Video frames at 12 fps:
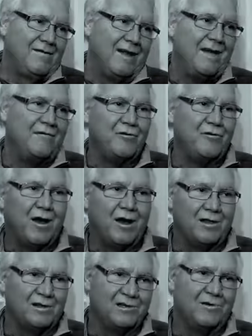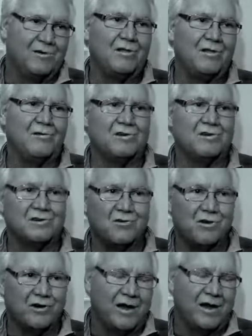have no knowledge of really what's
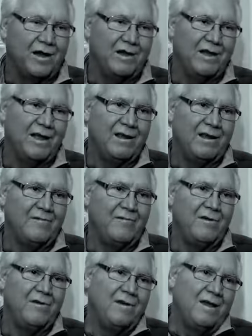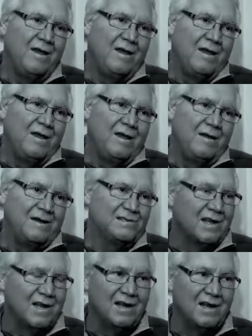going on, and
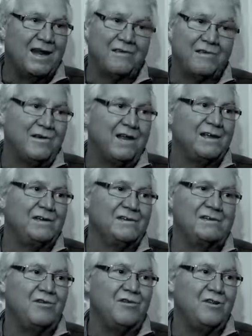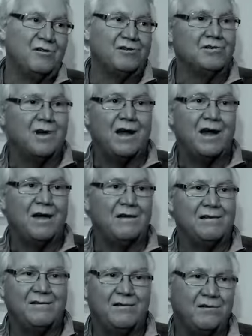it's like a lot of things. If you don't try
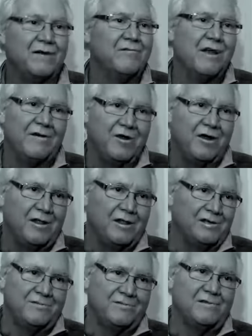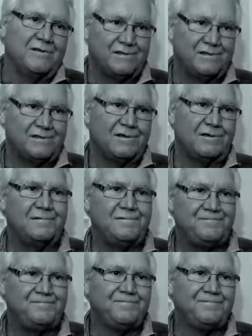it, you'll never have knowledge of it. So